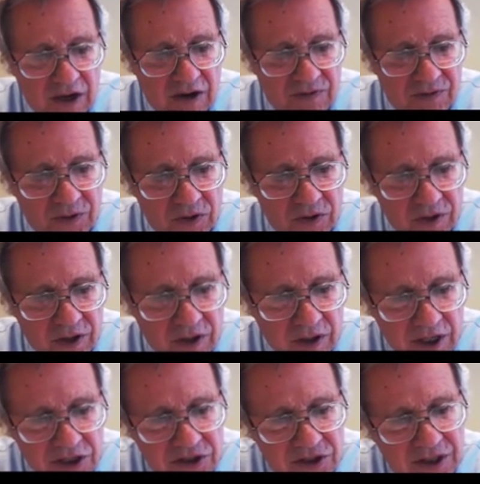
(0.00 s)
Further,
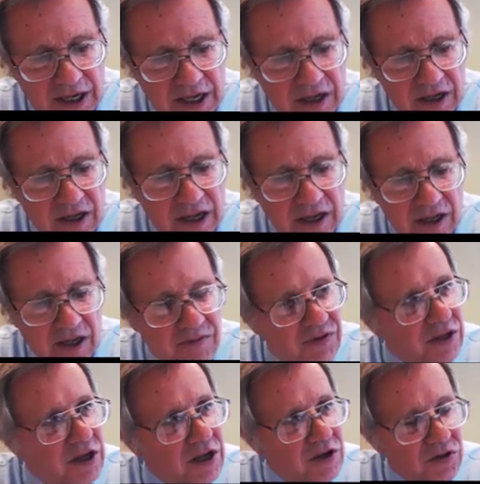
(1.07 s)
on
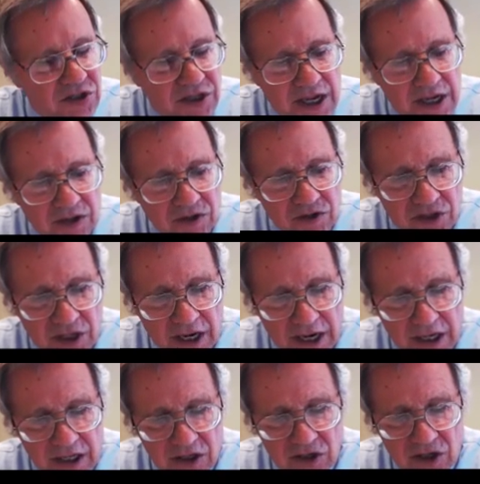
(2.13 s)
standards
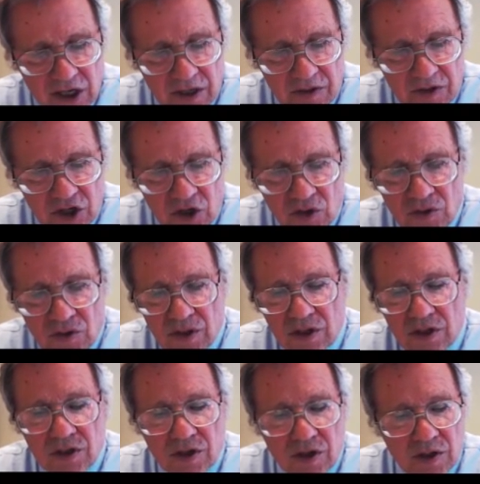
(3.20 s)
9 and 10 use the
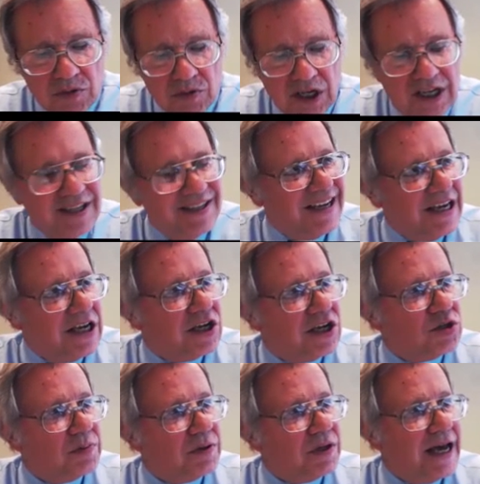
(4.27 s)
terms
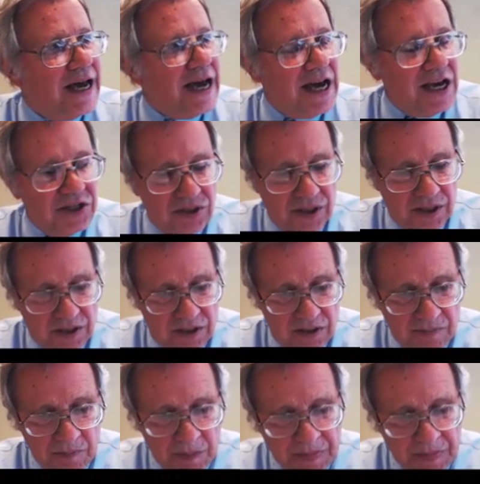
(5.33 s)
intangible assets,